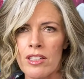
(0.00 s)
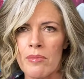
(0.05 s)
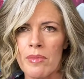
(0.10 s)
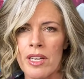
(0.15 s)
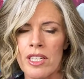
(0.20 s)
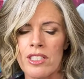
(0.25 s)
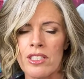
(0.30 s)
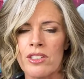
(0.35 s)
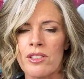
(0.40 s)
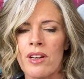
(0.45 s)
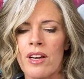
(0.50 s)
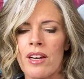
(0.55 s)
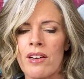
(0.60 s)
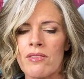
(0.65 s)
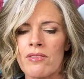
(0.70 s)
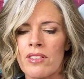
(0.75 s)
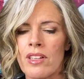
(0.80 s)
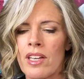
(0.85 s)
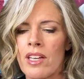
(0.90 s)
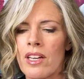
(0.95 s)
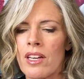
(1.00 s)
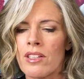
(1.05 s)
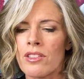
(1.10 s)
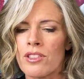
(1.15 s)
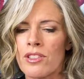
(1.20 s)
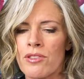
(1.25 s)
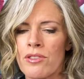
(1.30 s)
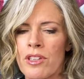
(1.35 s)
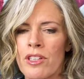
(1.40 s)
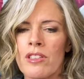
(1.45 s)
Imagine you have a
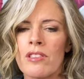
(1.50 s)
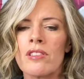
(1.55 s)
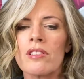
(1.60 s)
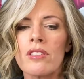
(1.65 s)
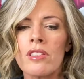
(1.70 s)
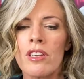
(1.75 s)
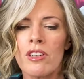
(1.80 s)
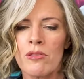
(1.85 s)
string